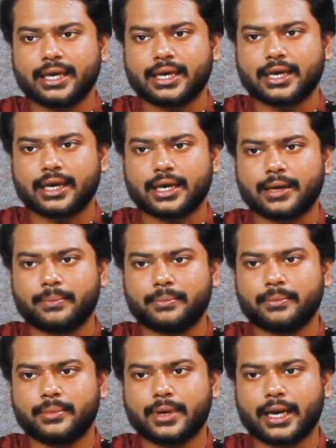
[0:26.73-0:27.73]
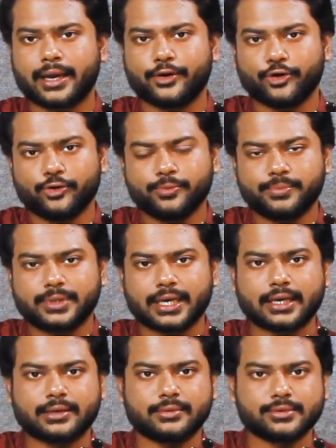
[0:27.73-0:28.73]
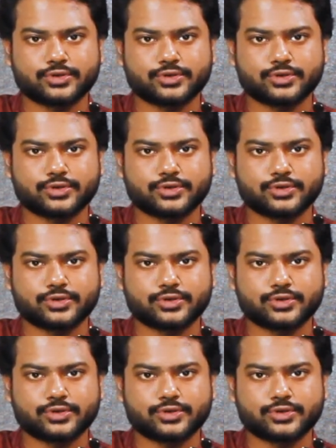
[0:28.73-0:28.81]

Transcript: I hope that